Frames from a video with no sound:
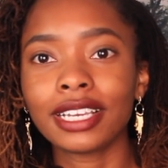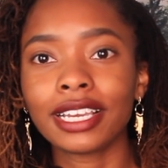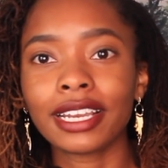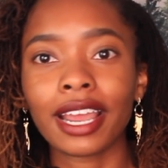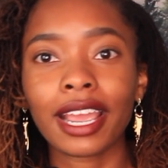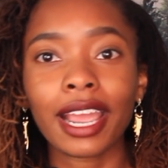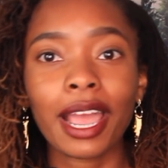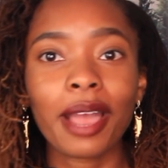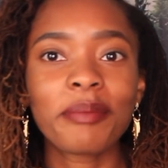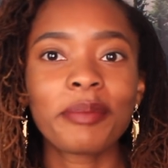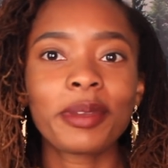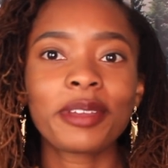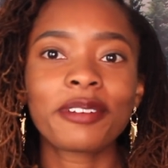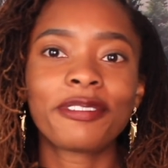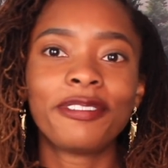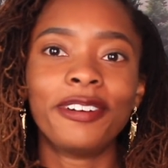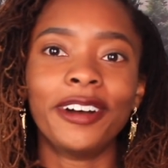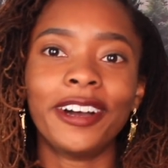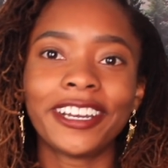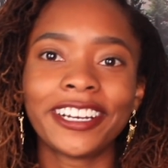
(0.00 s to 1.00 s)
and I got made
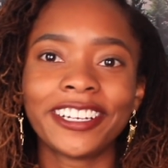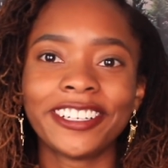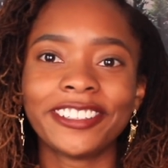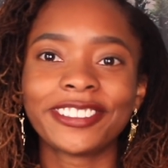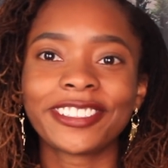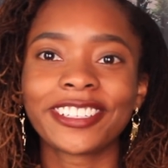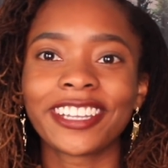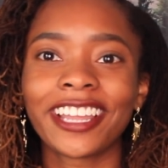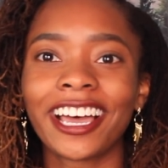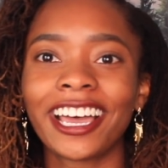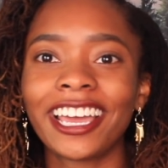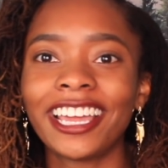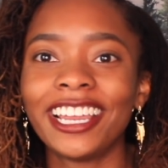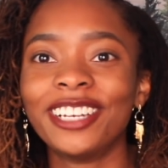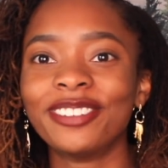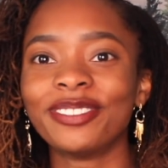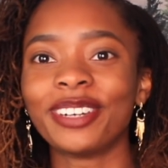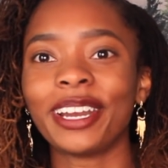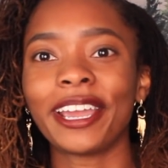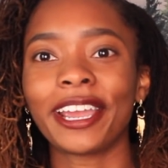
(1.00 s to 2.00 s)
fun of a lot,
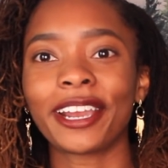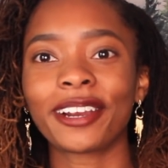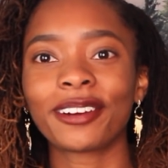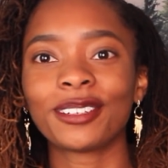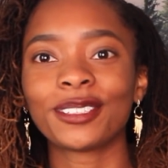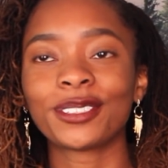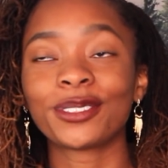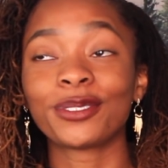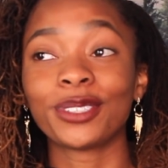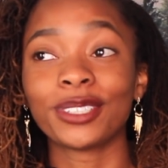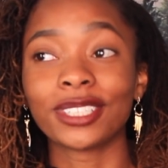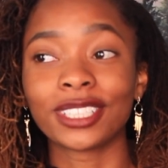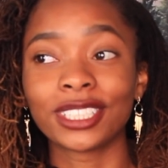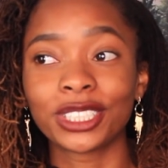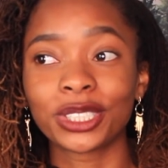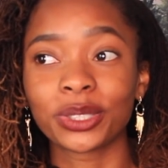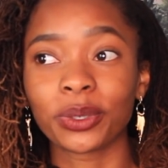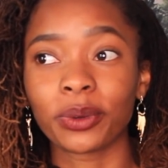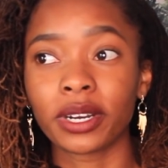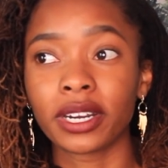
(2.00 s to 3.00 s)
and my hair was
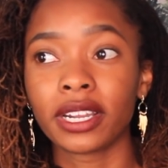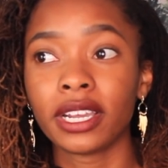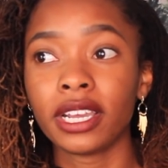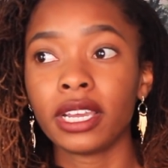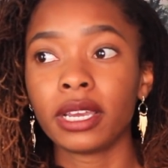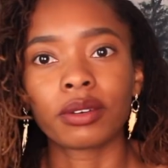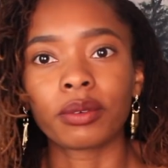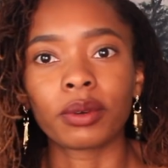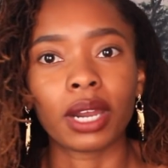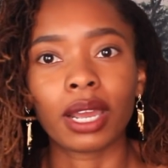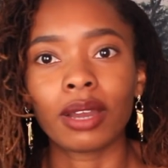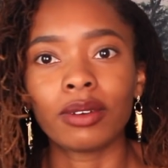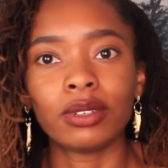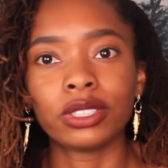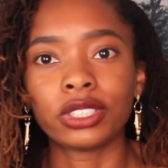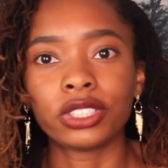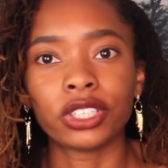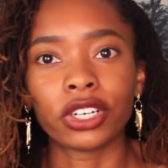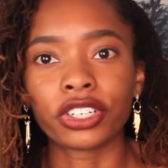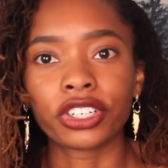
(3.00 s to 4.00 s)
really short when I
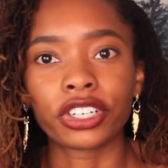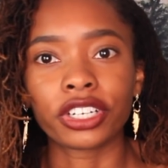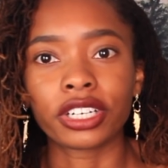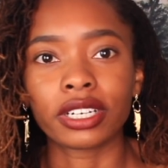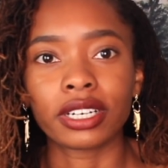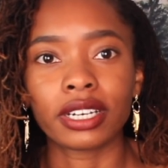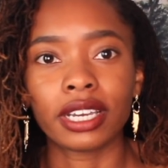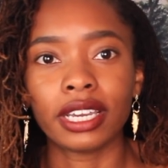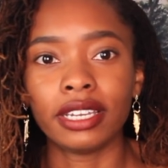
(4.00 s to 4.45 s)
was younger,